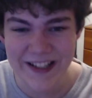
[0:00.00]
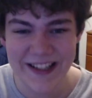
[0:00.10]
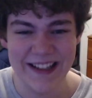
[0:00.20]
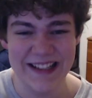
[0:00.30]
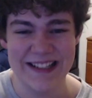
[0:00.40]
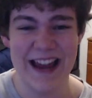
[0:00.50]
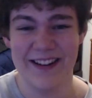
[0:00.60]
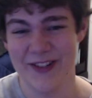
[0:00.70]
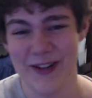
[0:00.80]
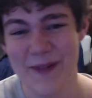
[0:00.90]
instead of
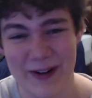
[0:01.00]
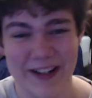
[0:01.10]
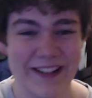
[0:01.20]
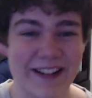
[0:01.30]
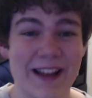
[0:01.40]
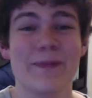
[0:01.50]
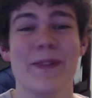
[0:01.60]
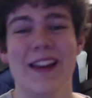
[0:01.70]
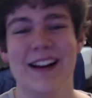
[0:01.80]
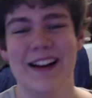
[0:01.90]
doing my work, right?
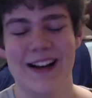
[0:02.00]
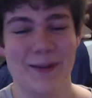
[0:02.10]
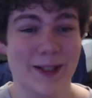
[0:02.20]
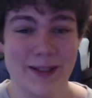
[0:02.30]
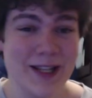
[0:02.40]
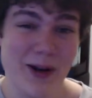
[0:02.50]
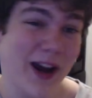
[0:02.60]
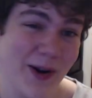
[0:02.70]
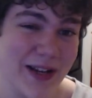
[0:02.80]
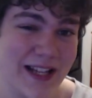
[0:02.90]
Uh, but you know, I
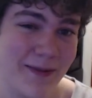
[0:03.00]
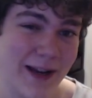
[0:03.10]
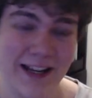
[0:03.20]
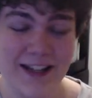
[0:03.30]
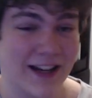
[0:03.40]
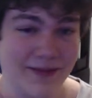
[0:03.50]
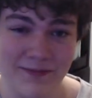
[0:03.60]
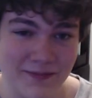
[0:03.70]
always end up getting it done,